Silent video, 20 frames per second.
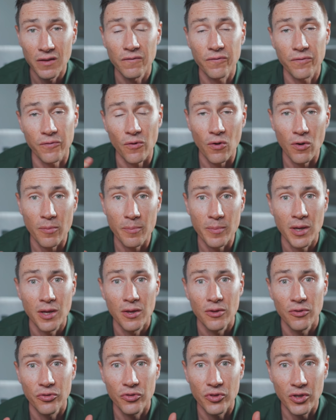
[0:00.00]
from
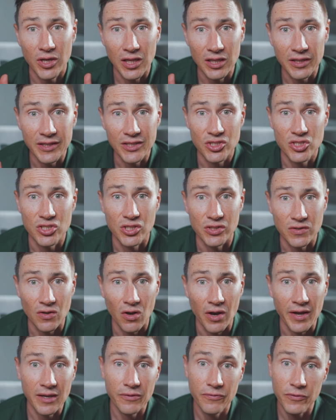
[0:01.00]
the clincher
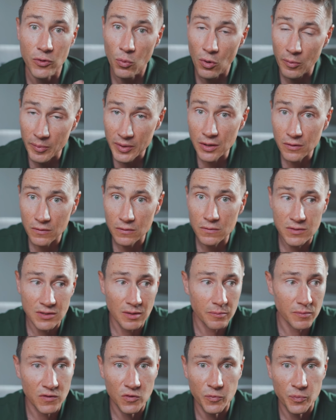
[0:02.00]
tire. If you want me to do
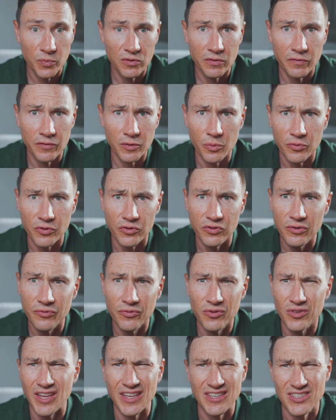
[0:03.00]
something specifically
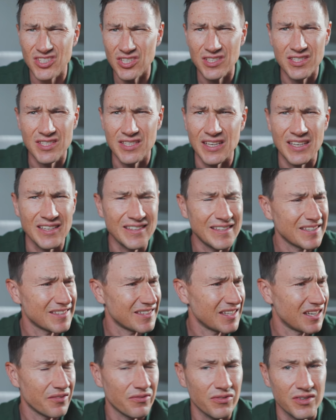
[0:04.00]
different, like GCN does
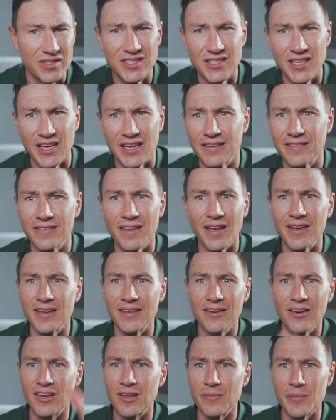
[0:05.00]
that every second day, you
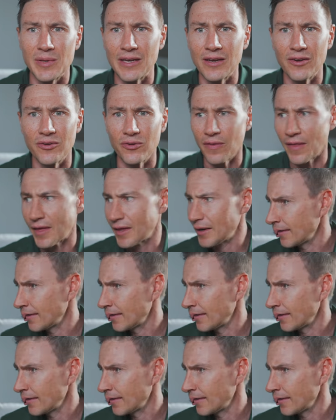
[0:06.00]
don't need me to do that.